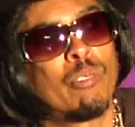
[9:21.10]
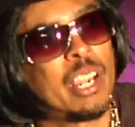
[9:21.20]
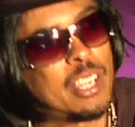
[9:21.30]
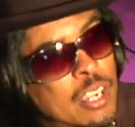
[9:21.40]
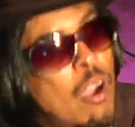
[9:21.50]
the
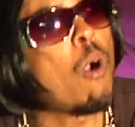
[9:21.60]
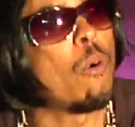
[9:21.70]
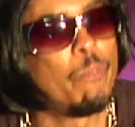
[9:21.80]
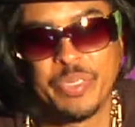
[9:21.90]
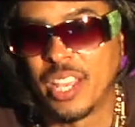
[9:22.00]
record
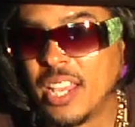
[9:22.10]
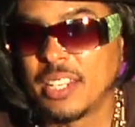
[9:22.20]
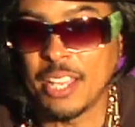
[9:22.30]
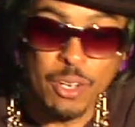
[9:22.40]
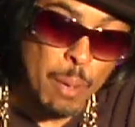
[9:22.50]
go.
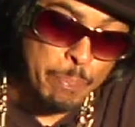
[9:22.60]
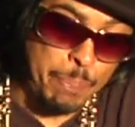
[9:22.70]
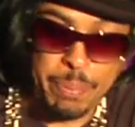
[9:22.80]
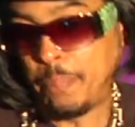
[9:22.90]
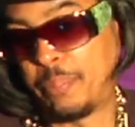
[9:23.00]
Now you could,
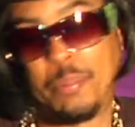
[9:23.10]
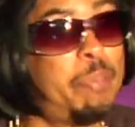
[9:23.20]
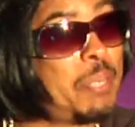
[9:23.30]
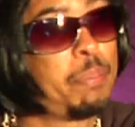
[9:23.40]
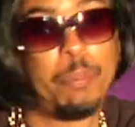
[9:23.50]

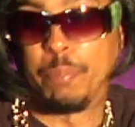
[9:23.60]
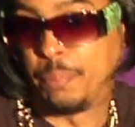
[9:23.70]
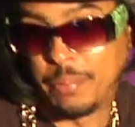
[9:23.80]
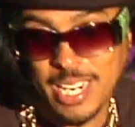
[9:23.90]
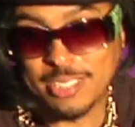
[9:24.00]

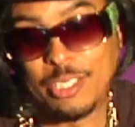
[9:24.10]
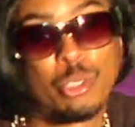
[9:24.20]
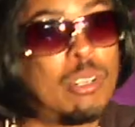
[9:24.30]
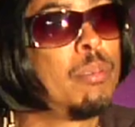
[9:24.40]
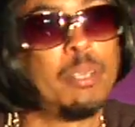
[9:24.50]
that's the
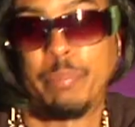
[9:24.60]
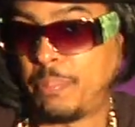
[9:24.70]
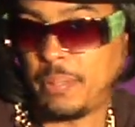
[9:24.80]
dribbling.